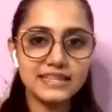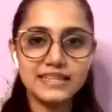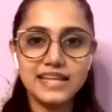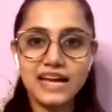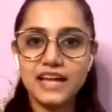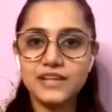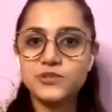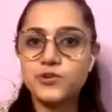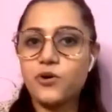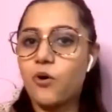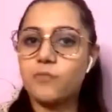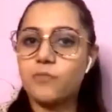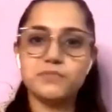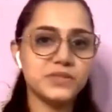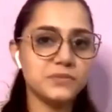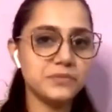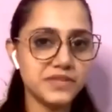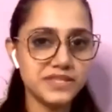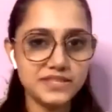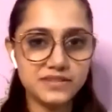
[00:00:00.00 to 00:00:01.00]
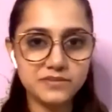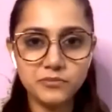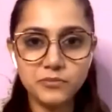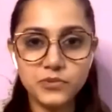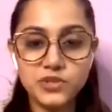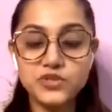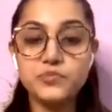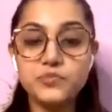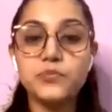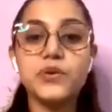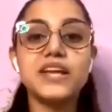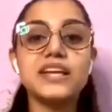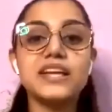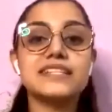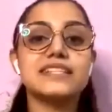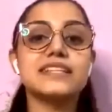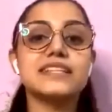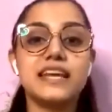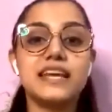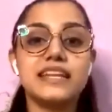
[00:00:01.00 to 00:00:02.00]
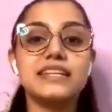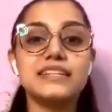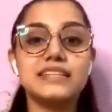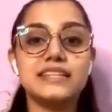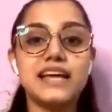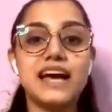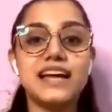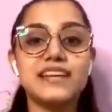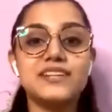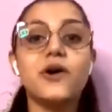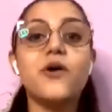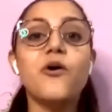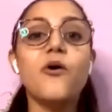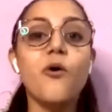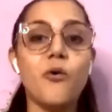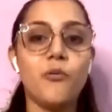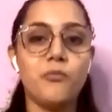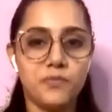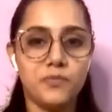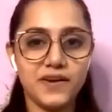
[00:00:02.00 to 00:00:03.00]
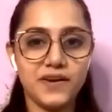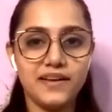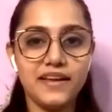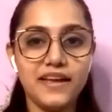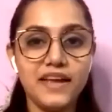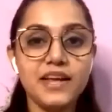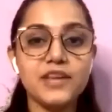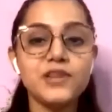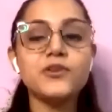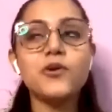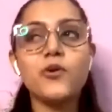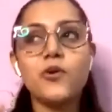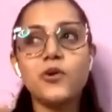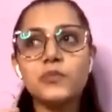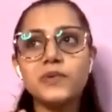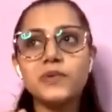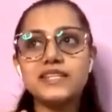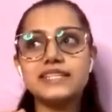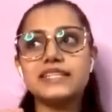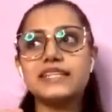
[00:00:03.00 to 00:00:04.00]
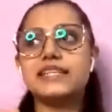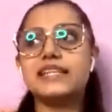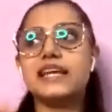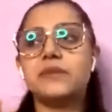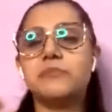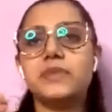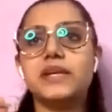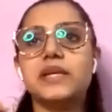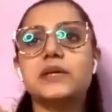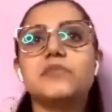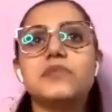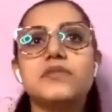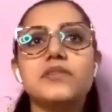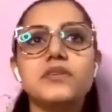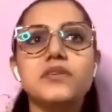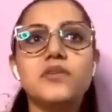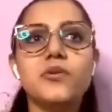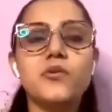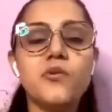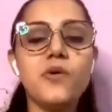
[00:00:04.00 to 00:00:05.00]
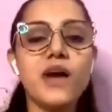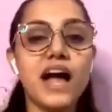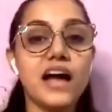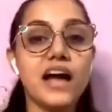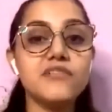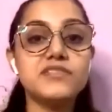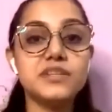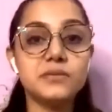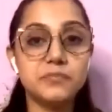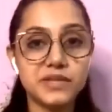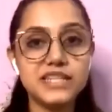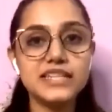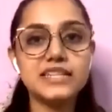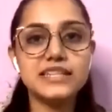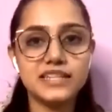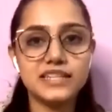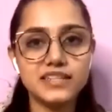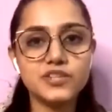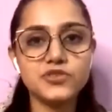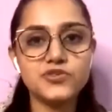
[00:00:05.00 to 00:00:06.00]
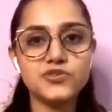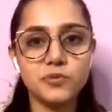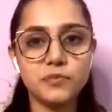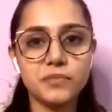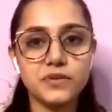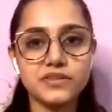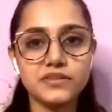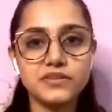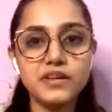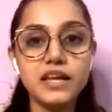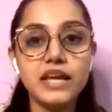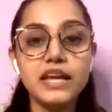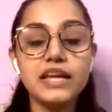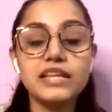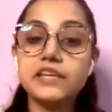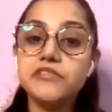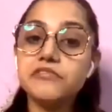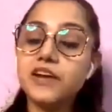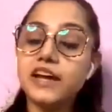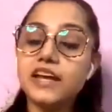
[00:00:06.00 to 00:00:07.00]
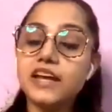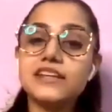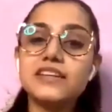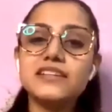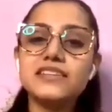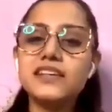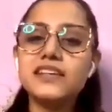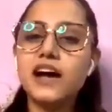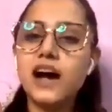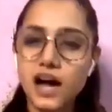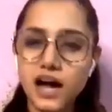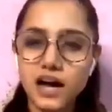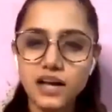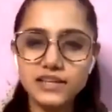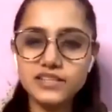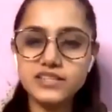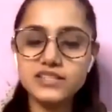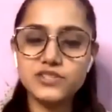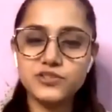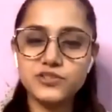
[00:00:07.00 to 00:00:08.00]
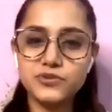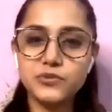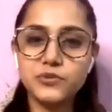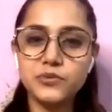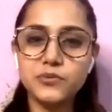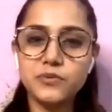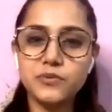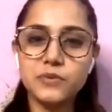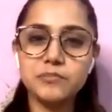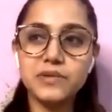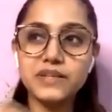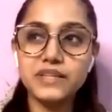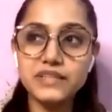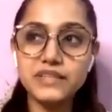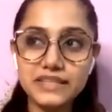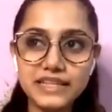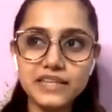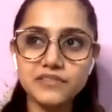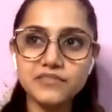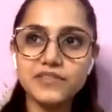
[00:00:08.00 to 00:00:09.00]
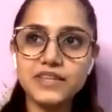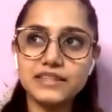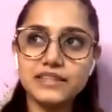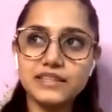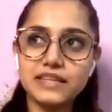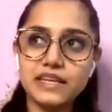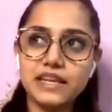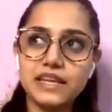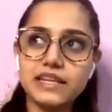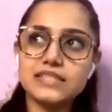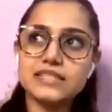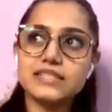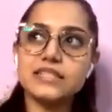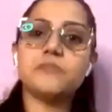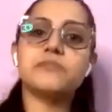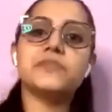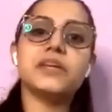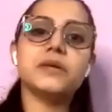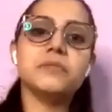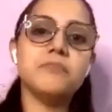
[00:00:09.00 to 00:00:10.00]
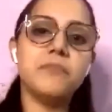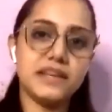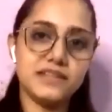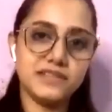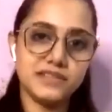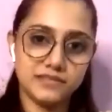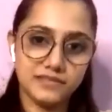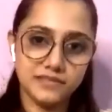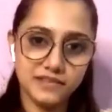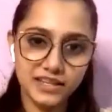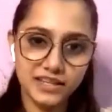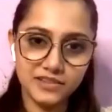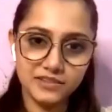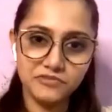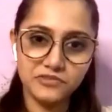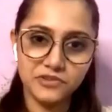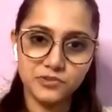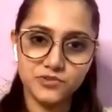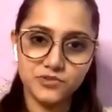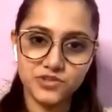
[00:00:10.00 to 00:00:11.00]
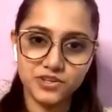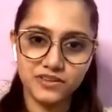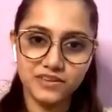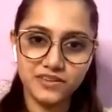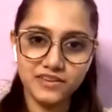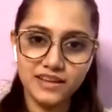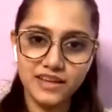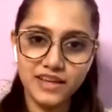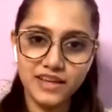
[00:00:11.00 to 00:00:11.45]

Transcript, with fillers: in that optimism, which brings the, in that hope. You'll always see that people who have debilitated Jupiter, they find it the hardest to believe that there is something better in the future.